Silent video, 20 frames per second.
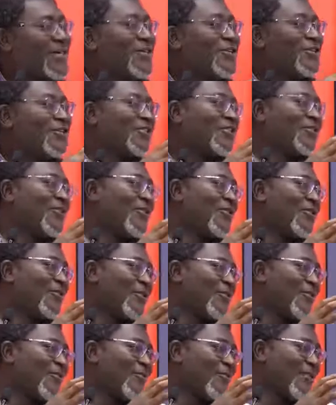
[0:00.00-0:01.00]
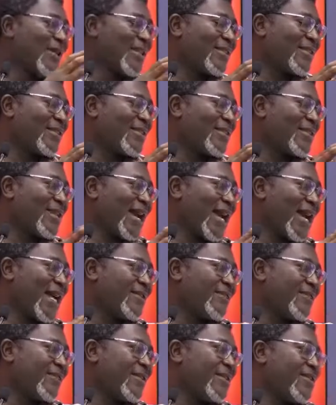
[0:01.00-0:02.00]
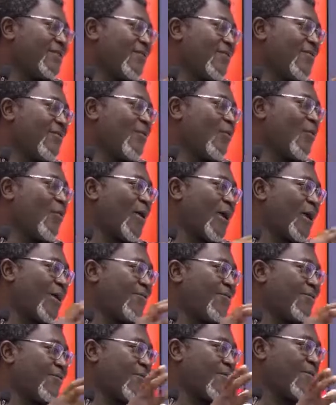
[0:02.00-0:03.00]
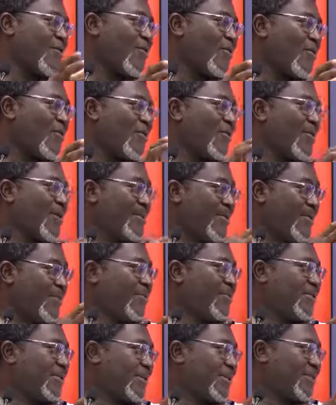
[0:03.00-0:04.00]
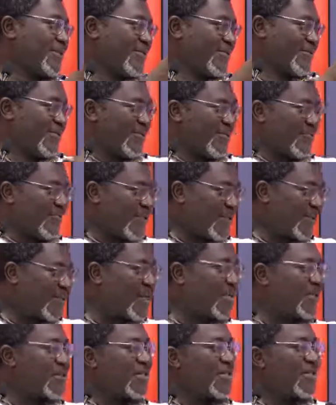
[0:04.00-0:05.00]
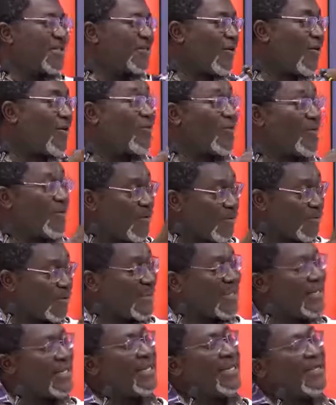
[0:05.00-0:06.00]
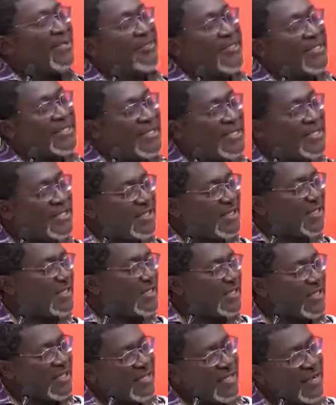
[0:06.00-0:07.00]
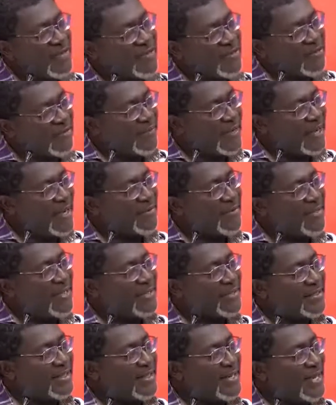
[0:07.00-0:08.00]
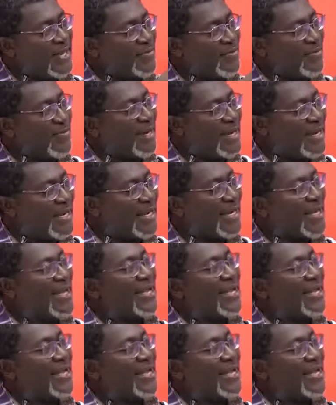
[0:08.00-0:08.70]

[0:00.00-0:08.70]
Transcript: So with the advent of working from home, where people can sort of be stationed or remotely be stationed in a number of areas and work,